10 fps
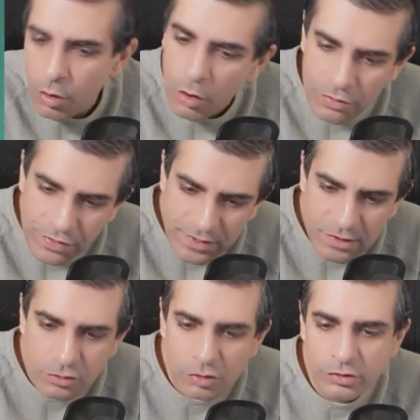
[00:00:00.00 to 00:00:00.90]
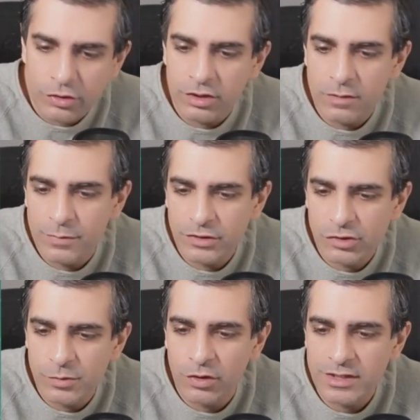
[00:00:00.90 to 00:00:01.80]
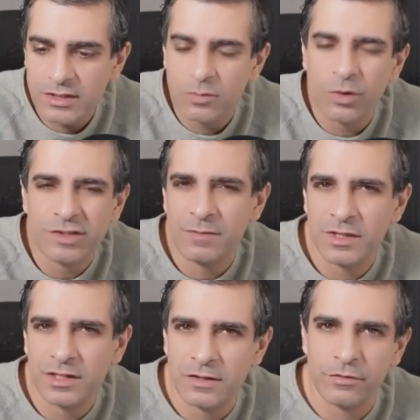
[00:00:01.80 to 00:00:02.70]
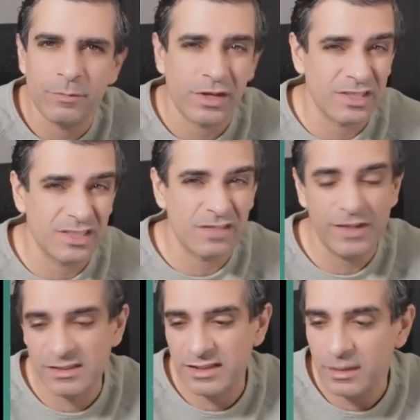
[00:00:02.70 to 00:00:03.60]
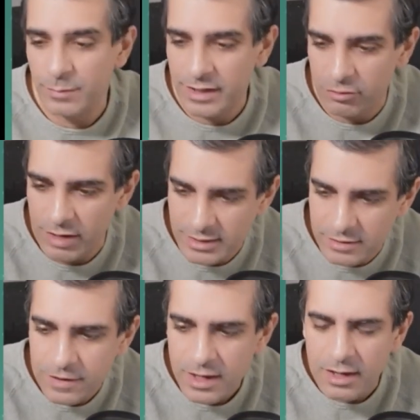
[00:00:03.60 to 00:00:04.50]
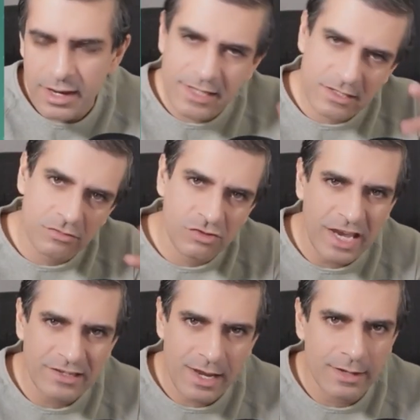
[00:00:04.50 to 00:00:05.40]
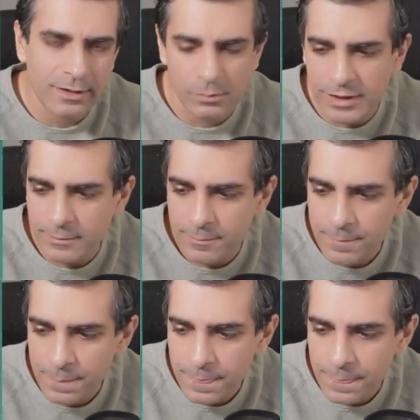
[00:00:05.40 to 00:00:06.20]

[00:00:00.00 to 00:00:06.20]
Oh, this is all good, but to be honest, I want something different because this feels a little bit aggressive. Let's change that a little bit.